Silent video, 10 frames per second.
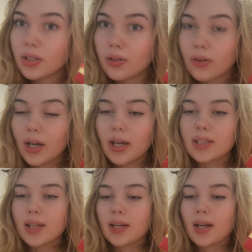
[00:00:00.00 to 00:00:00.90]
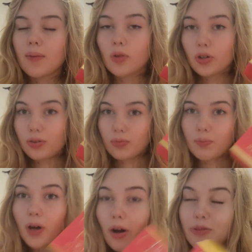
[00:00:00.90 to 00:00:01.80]
for you guys, and I'm going to
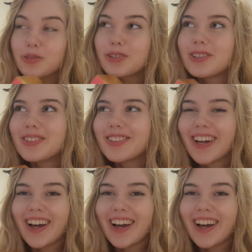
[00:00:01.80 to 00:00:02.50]
pause